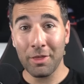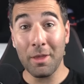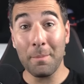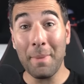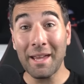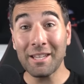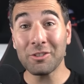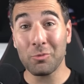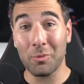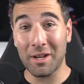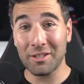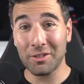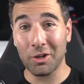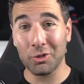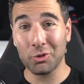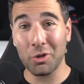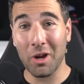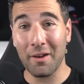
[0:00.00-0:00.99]
The best race
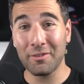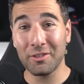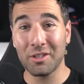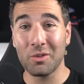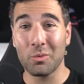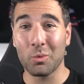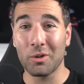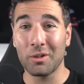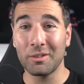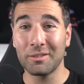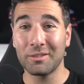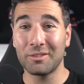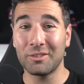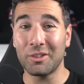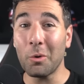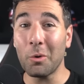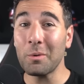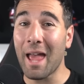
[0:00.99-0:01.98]
car drivers in the world
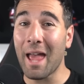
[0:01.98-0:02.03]
don't